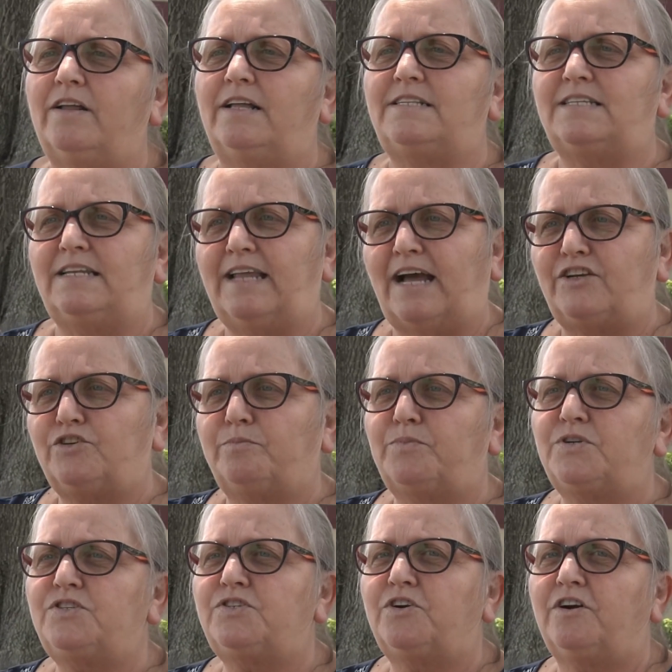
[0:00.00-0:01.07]
It's a natural
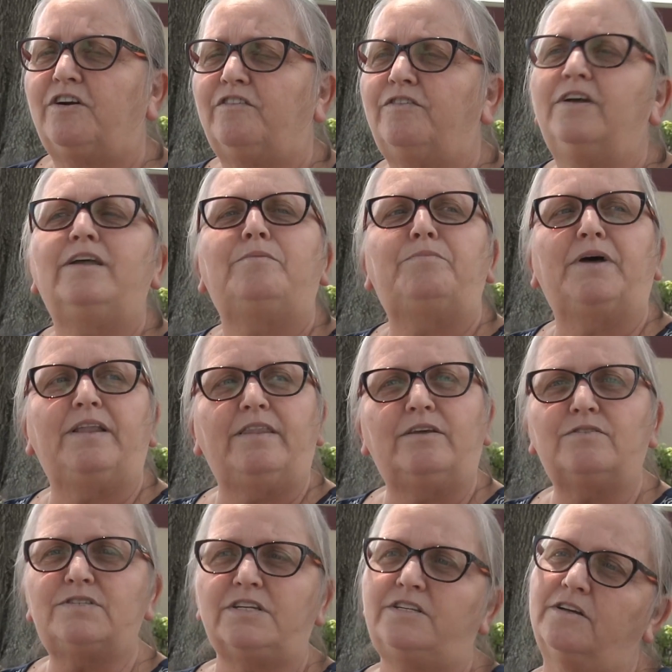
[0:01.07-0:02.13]
preserve, but
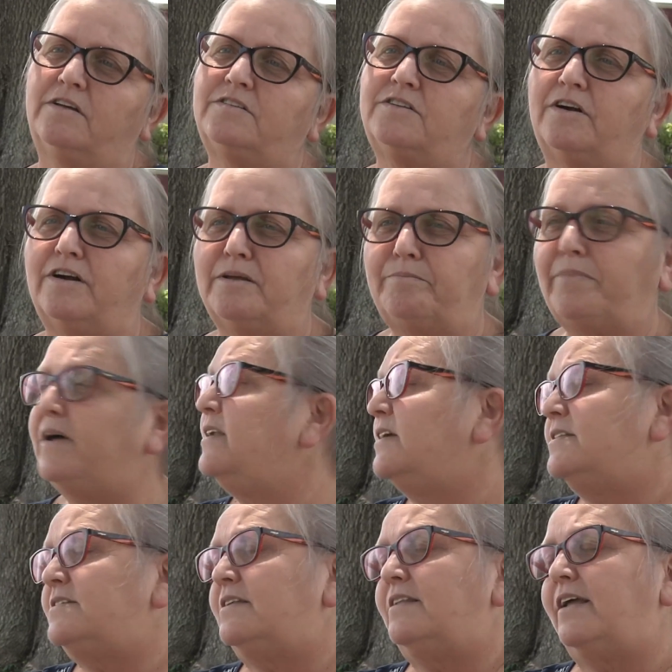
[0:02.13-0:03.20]
those adults are in
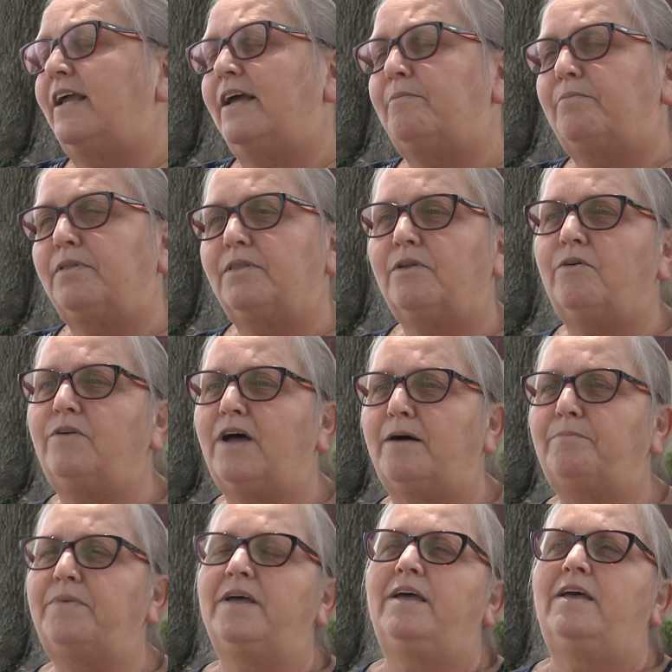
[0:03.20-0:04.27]
abundance and they get blown up
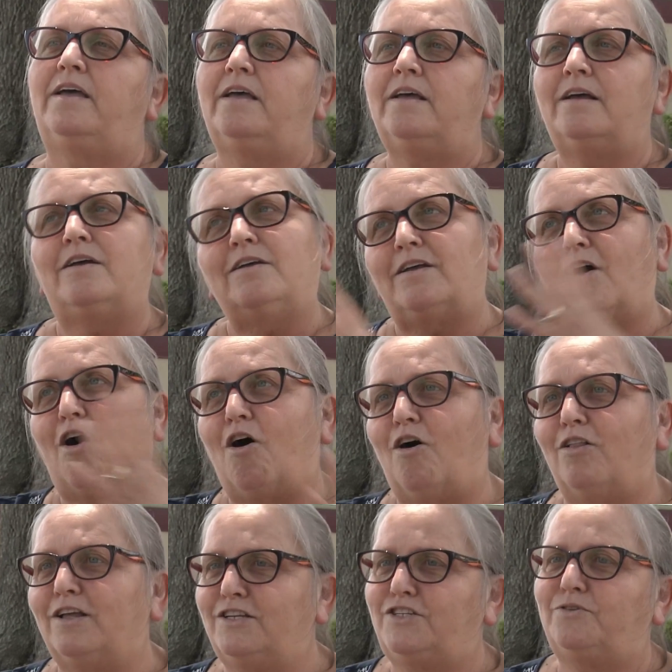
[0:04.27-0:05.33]

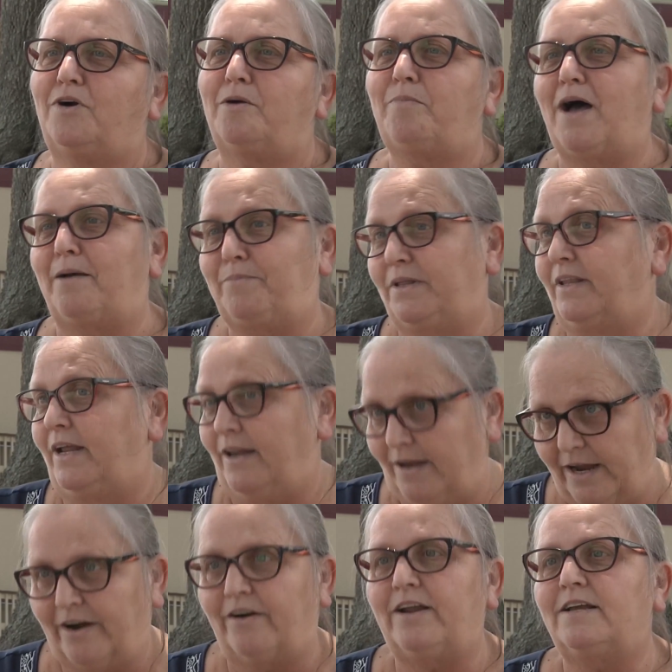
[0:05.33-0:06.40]
all into our populated
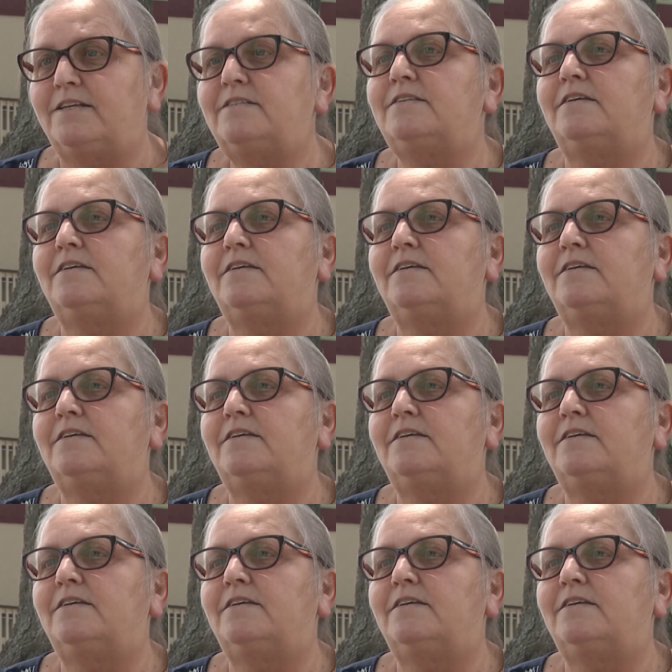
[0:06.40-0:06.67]
areas.